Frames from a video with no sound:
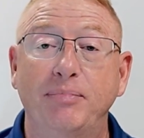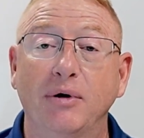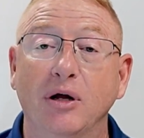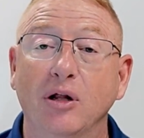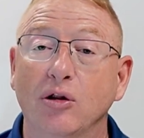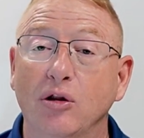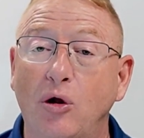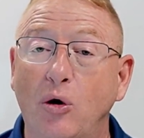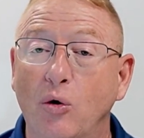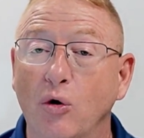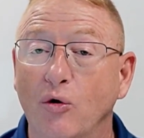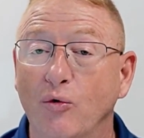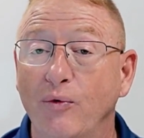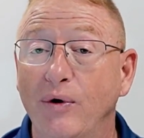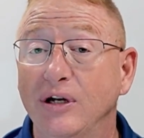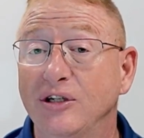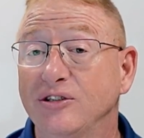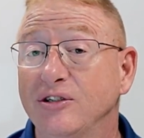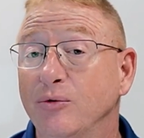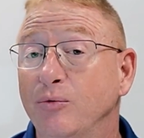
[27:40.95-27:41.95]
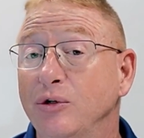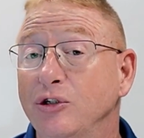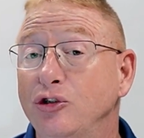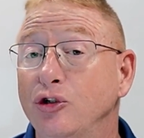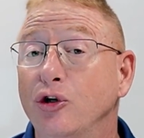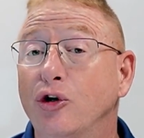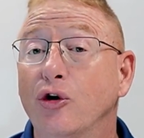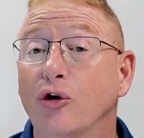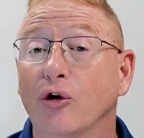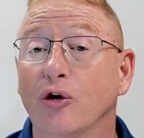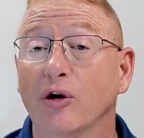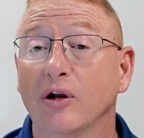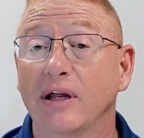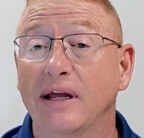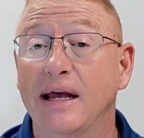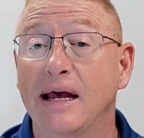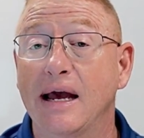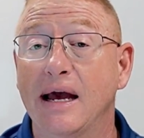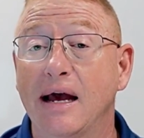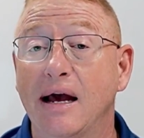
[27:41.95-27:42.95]
but lower rates than what you
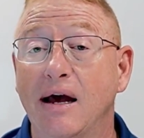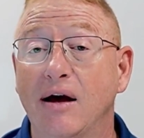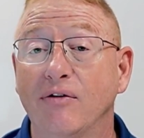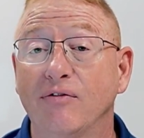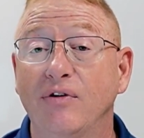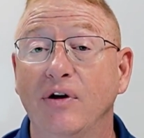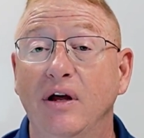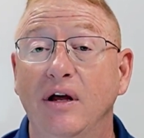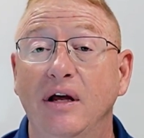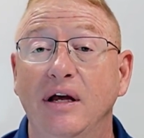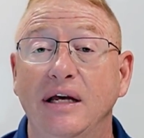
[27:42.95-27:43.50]
currently have,